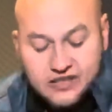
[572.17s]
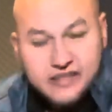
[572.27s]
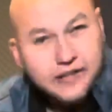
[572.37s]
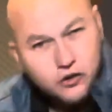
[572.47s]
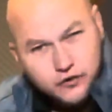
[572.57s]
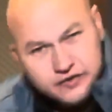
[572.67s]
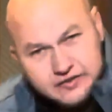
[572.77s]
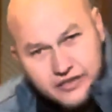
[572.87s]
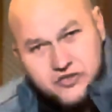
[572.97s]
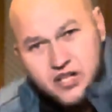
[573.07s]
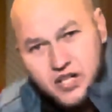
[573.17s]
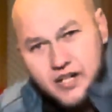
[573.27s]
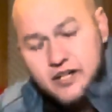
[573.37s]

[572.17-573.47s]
They are such a high